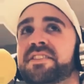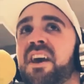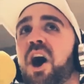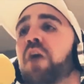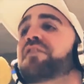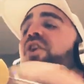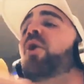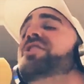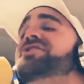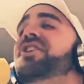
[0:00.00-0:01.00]
Yeah, of
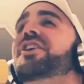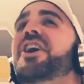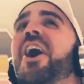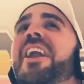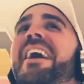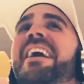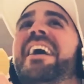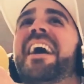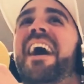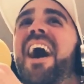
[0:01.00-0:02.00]
course they're gonna.
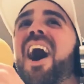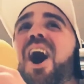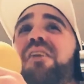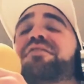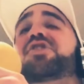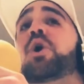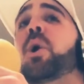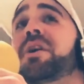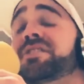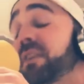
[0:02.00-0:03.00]
Of
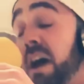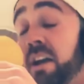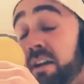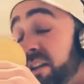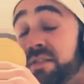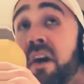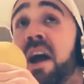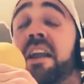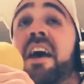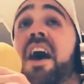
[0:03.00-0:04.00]
course, that's
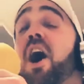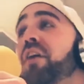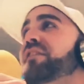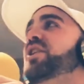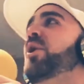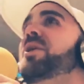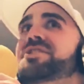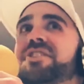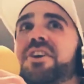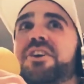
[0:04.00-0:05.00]
fine. Yeah. Of
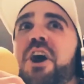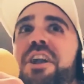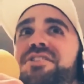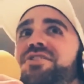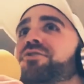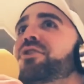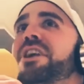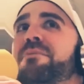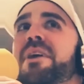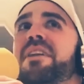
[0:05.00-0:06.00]
course they're gonna
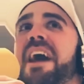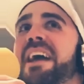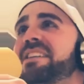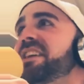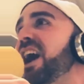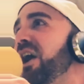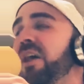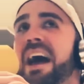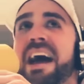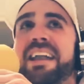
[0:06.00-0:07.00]
scream and
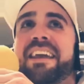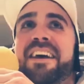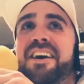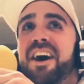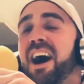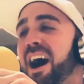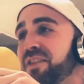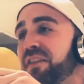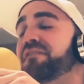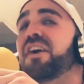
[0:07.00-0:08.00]
yell at
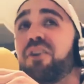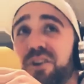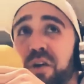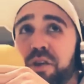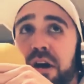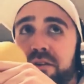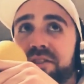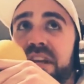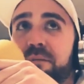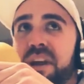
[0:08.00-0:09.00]
the villain on the other
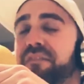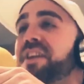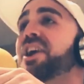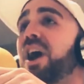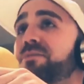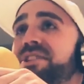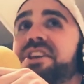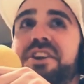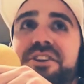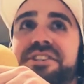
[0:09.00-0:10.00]
team. And if he comes to
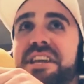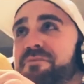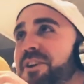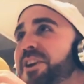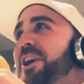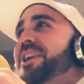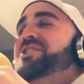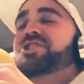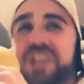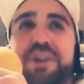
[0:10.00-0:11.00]
your team, they're going to
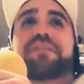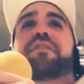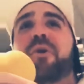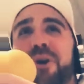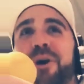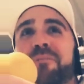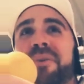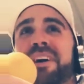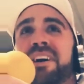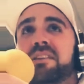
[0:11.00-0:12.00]
cheer for him.
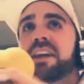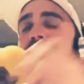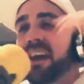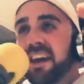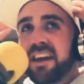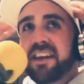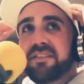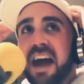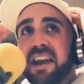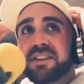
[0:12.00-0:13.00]
Like,
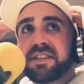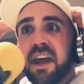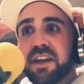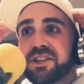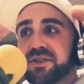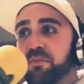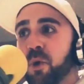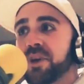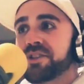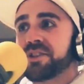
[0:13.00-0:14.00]
that is like
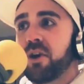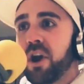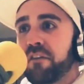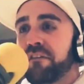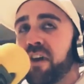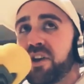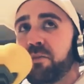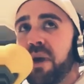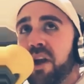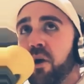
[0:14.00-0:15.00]
sports on a
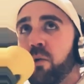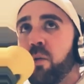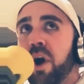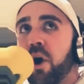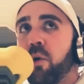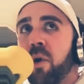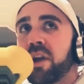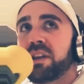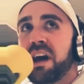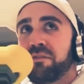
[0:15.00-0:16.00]
fundamental
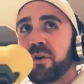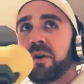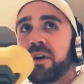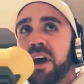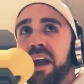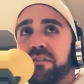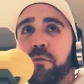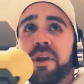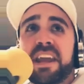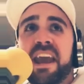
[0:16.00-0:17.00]
101 level. And if
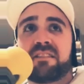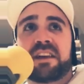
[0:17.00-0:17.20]
we can't let